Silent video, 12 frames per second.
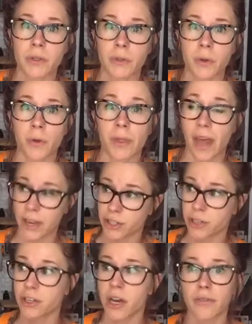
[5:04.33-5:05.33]
scrolling. I
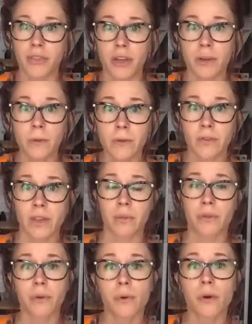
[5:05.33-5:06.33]
turned off the newsfeed
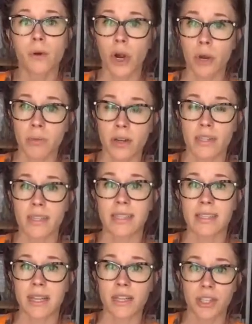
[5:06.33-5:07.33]
with Google Chrome. There's an
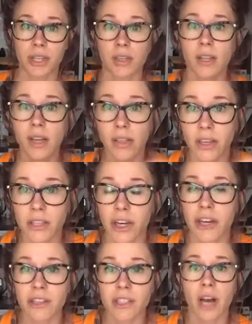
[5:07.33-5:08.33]
extension that
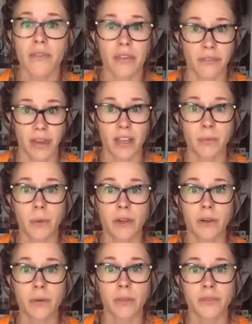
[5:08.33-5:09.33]
turns off the Facebook
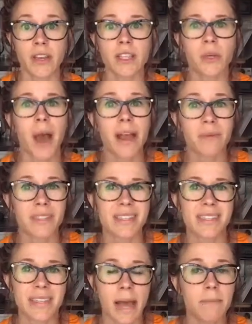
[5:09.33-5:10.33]
newsfeed, so I
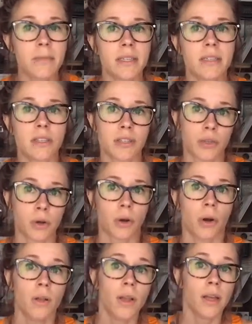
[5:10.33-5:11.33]
wasn't tempted to
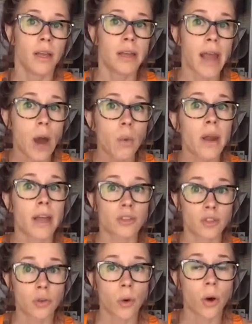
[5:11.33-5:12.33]
scroll. Now when I
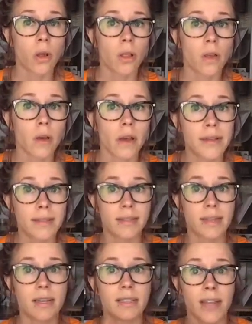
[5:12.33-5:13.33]
scroll,
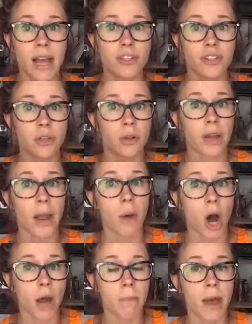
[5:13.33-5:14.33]
it's intentional and I'm
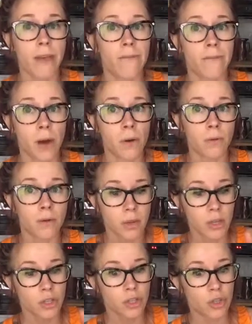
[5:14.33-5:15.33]
on my phone
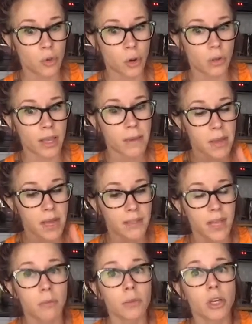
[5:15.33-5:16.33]
scrolling
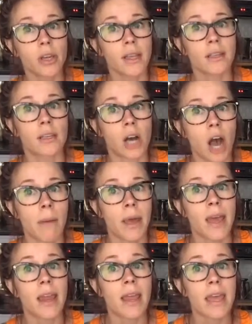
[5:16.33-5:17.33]
because I'm looking to
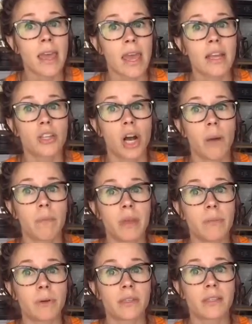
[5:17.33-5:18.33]
comment and engage on
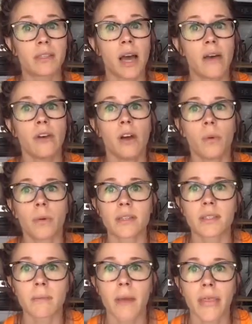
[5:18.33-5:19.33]
people's stuff. What
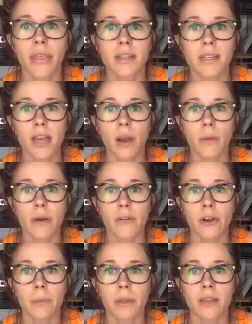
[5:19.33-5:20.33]
is the method to get rid of
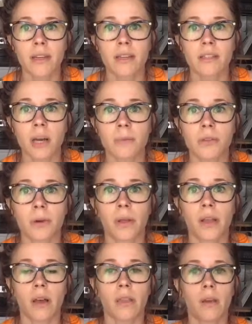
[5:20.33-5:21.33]
your ability to stop
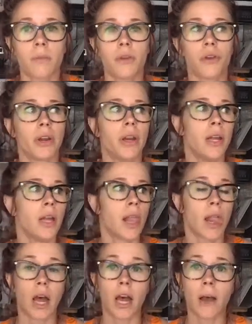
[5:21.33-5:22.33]
scrolling on the computer?
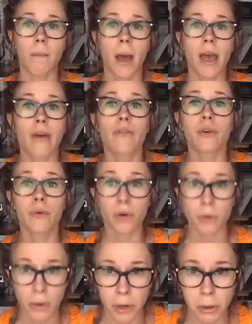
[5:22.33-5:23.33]
I have
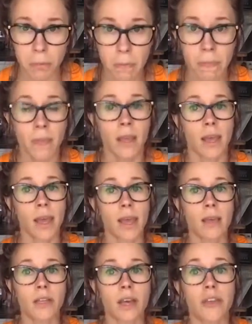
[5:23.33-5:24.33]
Google Chrome
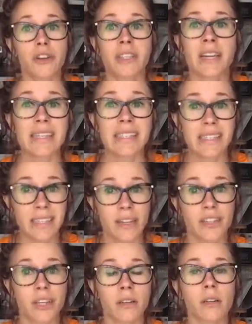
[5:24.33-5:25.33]
and there's an
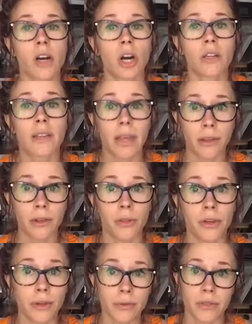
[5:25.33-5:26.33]
extension called Kill
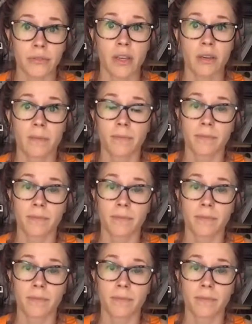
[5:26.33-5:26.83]
the Newsfeed.